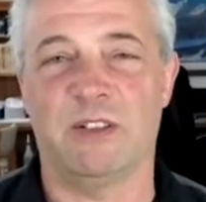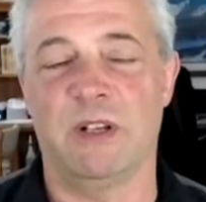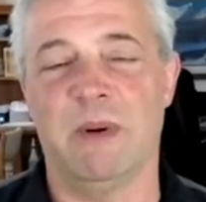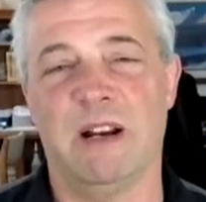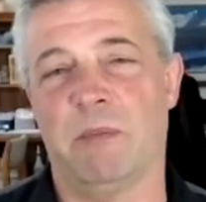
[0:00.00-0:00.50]

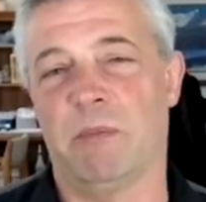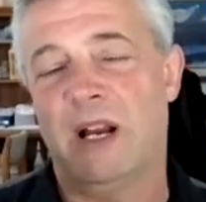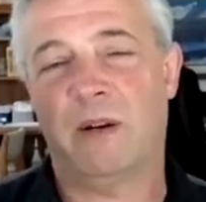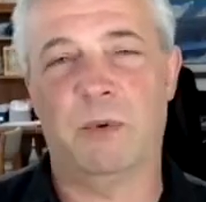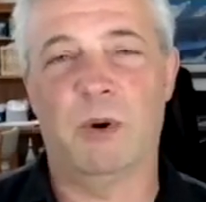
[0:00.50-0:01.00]
You might have a
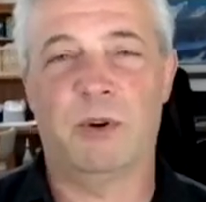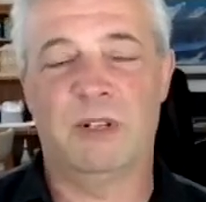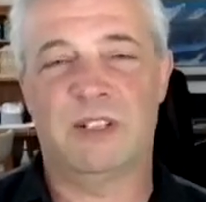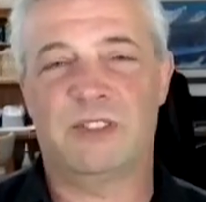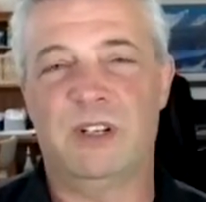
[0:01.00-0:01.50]
brake rotor
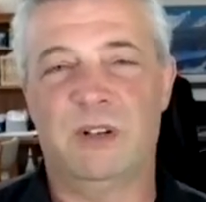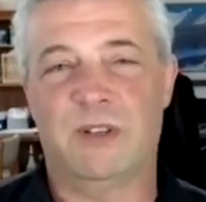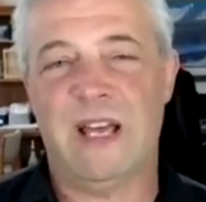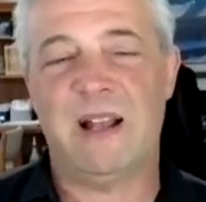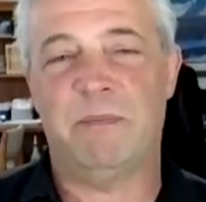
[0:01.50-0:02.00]
that's,
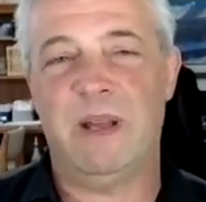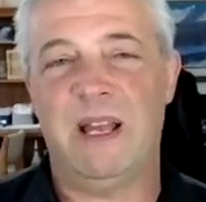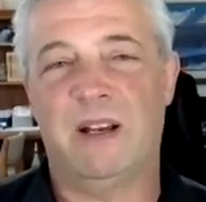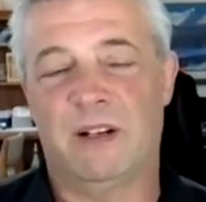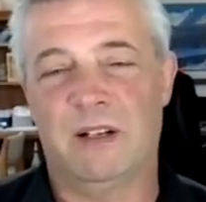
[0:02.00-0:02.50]
that
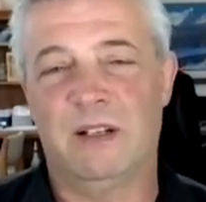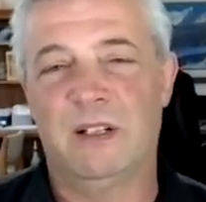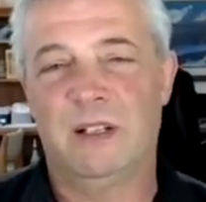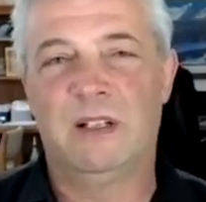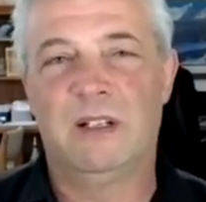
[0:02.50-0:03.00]
big on
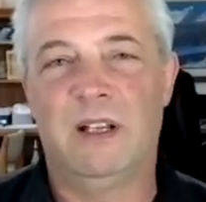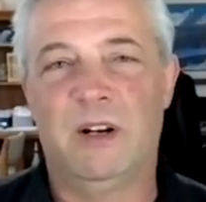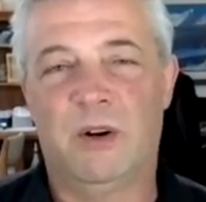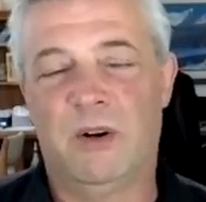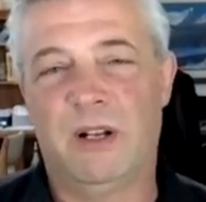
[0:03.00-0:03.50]

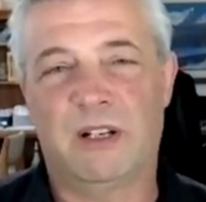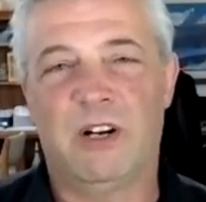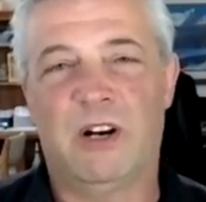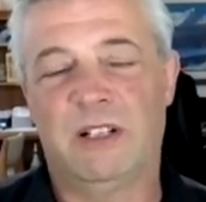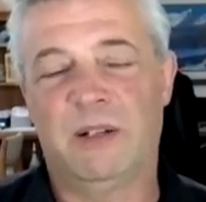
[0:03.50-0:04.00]
a
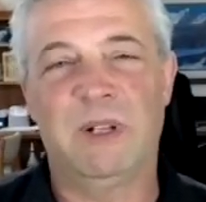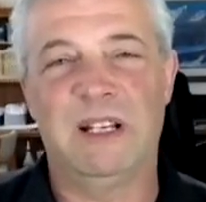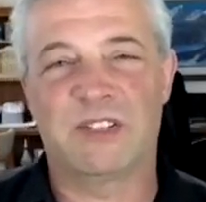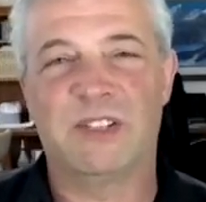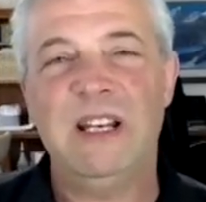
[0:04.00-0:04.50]
car that really
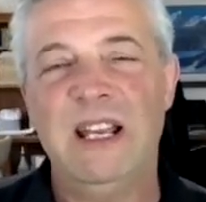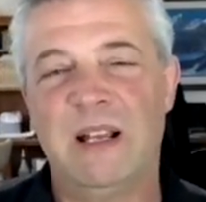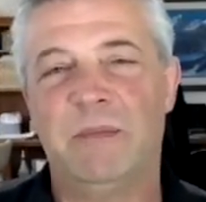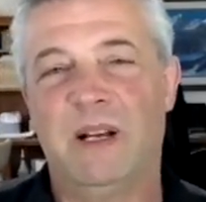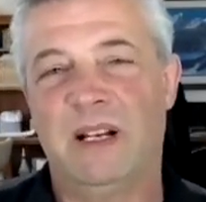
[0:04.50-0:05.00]
doesn't need
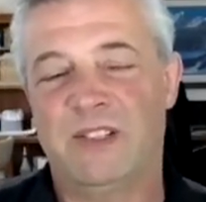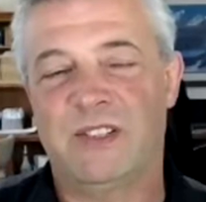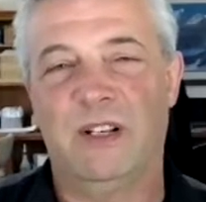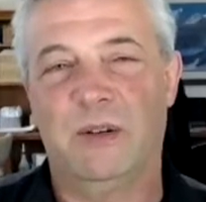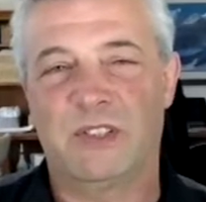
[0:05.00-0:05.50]
it, but it's
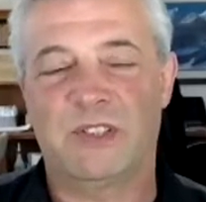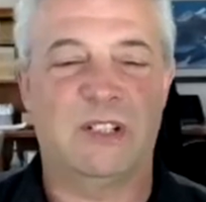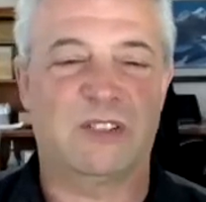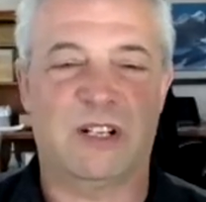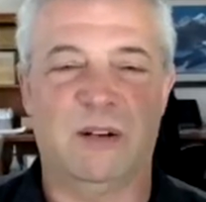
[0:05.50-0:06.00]

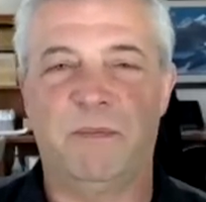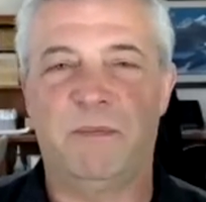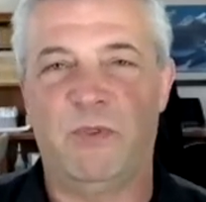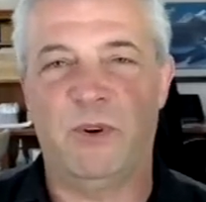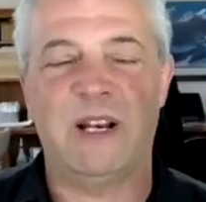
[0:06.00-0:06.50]
like a
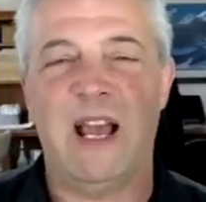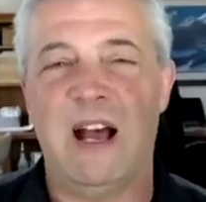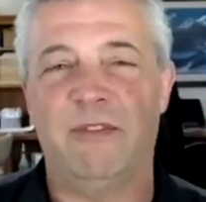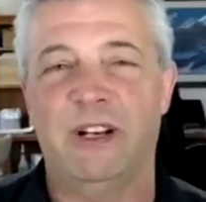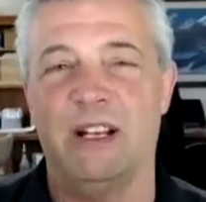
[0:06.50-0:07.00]

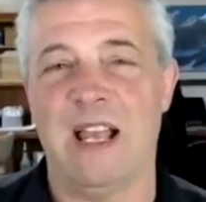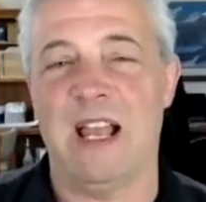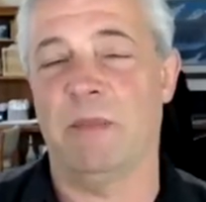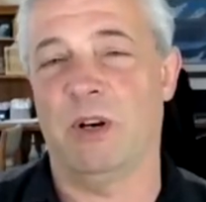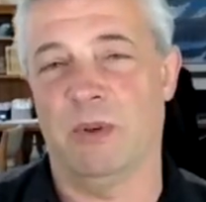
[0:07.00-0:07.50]
1.5 feet in
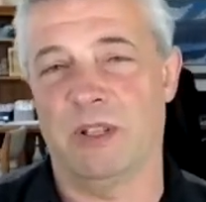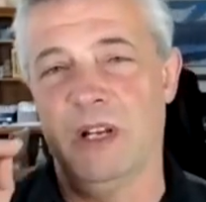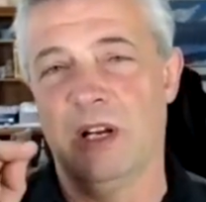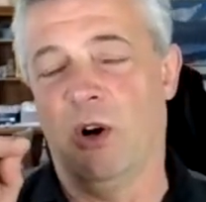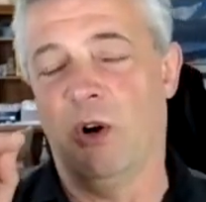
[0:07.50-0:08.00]
diameter with
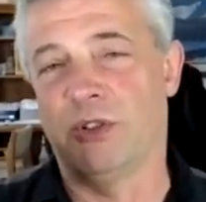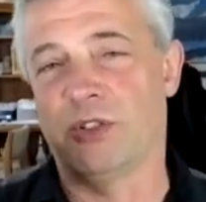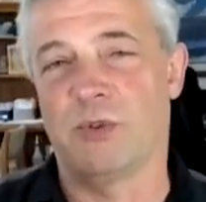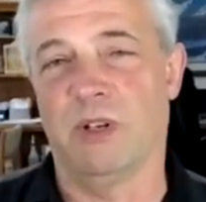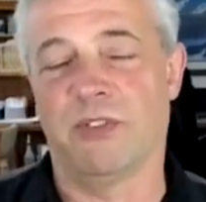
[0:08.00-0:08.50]
holes
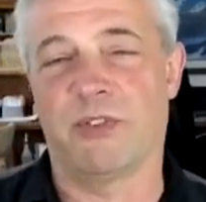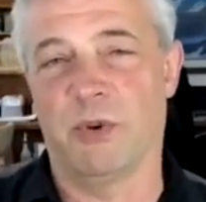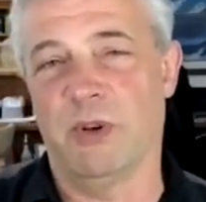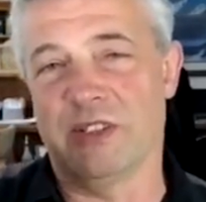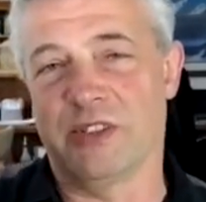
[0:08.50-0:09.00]
drilled
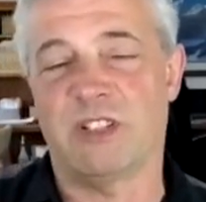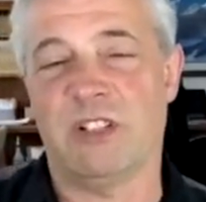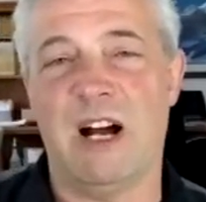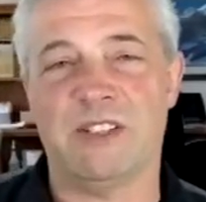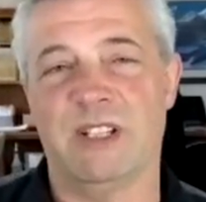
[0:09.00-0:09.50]
through it and
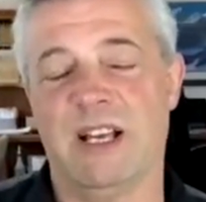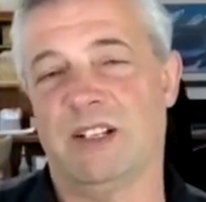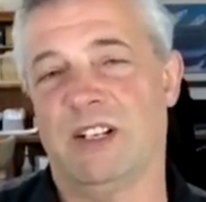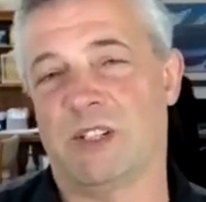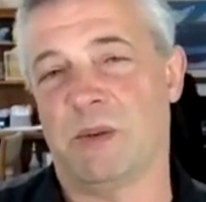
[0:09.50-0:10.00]
slots, and
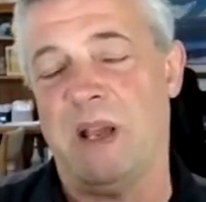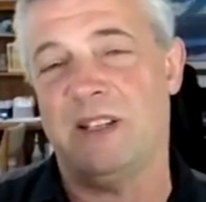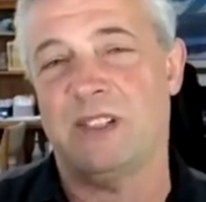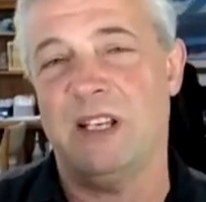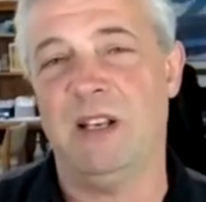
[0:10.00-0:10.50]
that
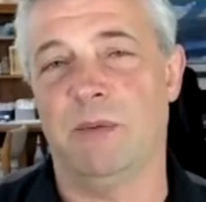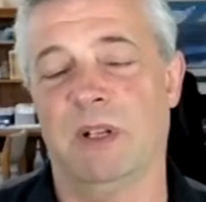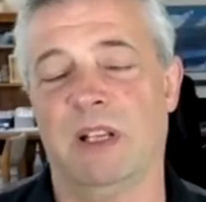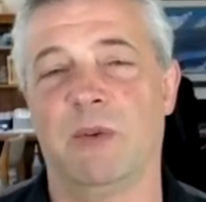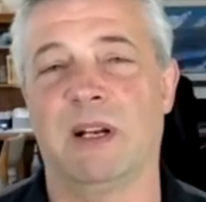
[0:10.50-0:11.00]
dissipates the heat
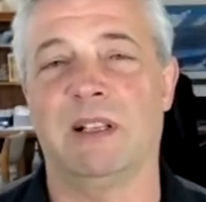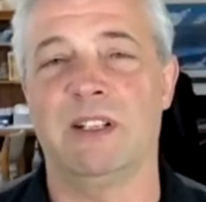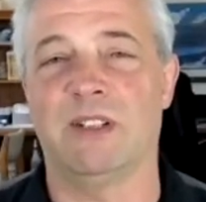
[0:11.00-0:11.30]
really quickly.